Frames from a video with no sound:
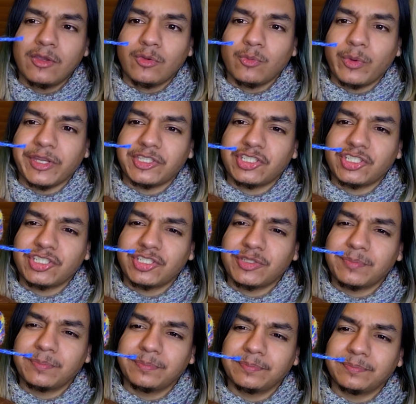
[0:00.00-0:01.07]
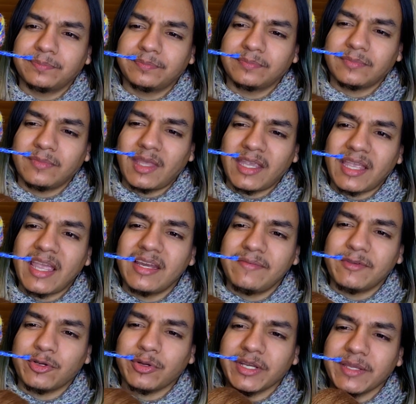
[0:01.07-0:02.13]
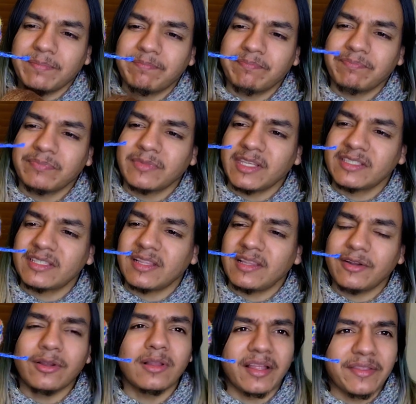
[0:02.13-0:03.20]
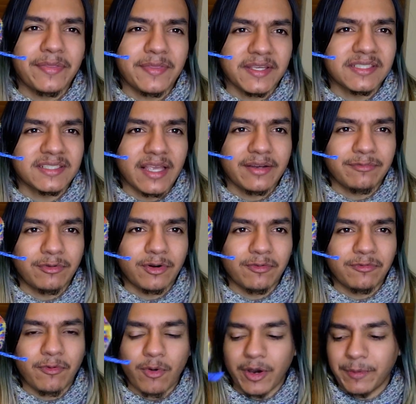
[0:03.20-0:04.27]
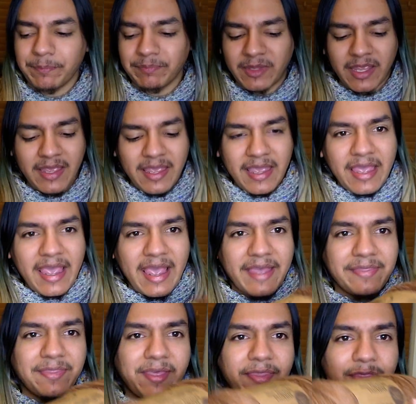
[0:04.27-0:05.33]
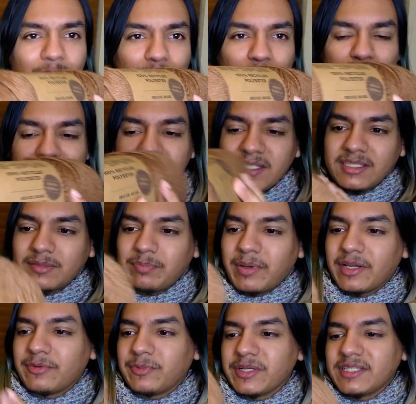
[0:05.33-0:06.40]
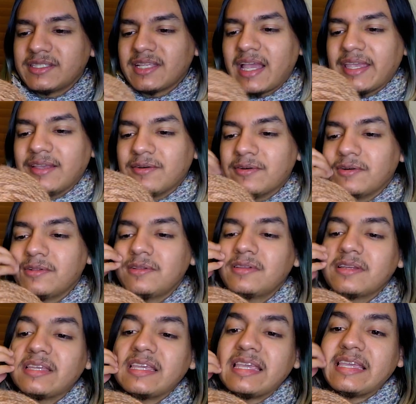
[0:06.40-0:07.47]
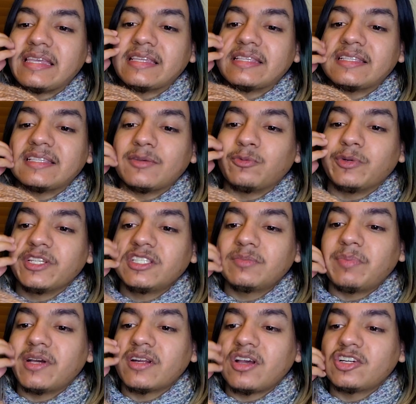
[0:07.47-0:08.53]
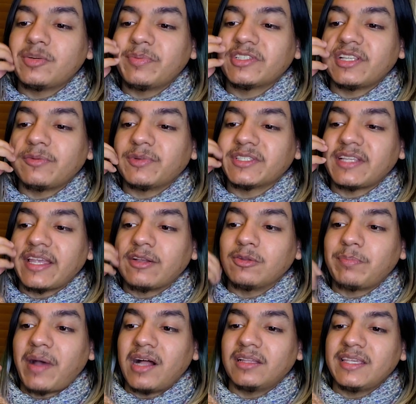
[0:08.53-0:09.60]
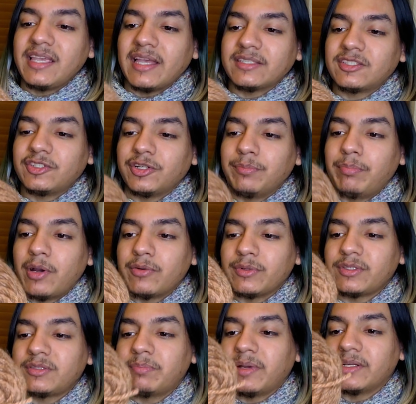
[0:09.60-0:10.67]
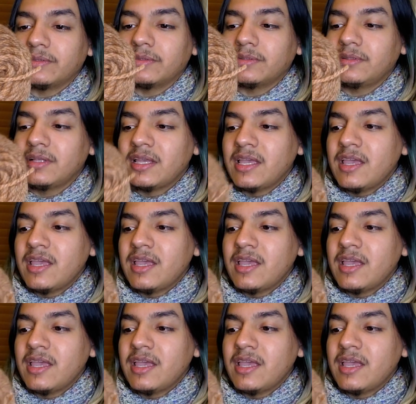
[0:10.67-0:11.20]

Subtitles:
which I kind of agree. It's a little on the thick side for a 4. And then the respun recycle is respun 100% recycled polyester bonus bundle.